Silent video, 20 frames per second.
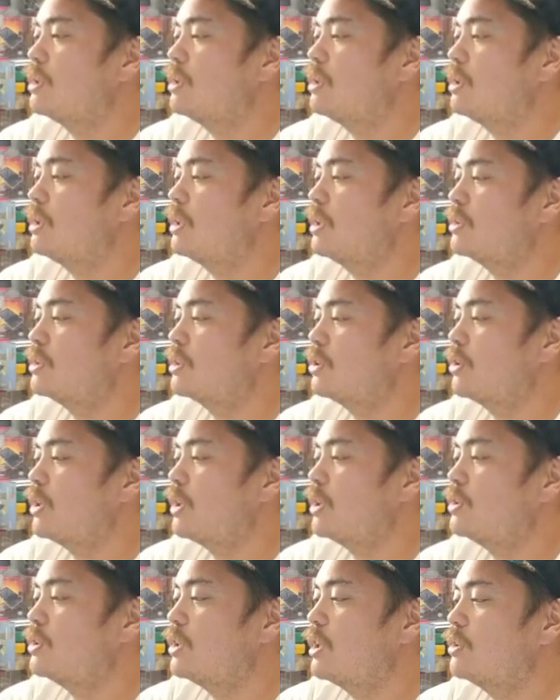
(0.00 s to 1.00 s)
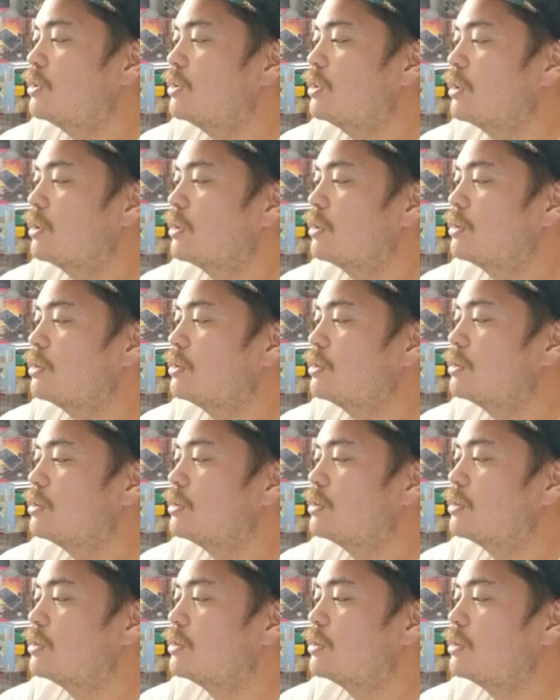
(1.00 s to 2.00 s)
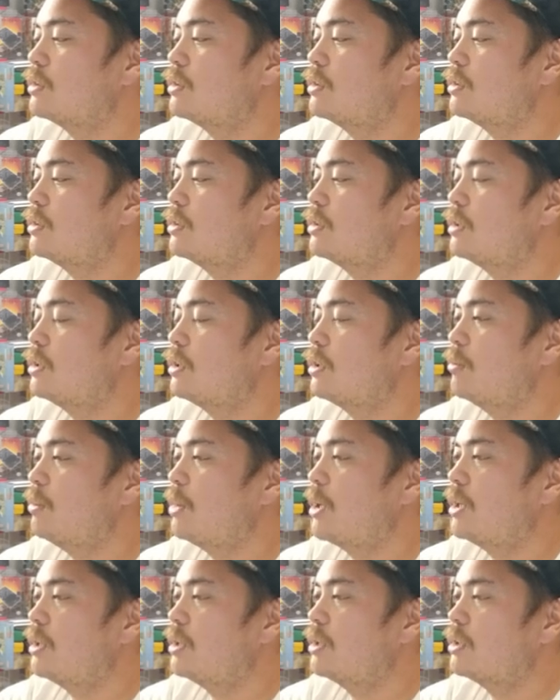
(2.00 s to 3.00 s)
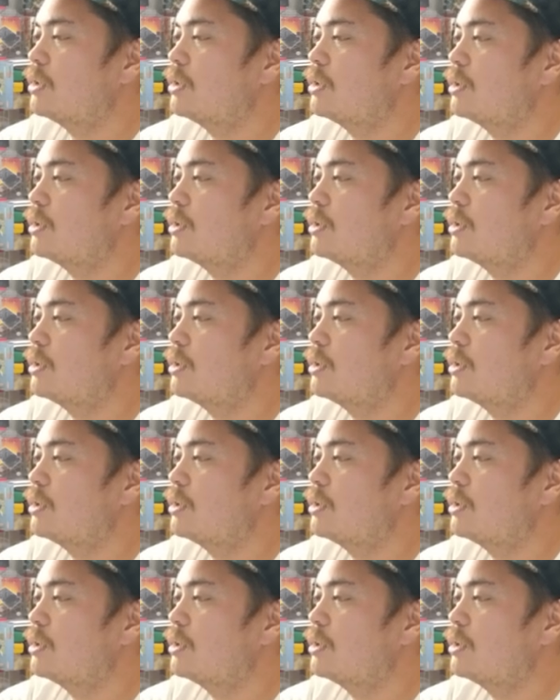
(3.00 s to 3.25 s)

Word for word: Oh, that's a great chase card. Oh, man.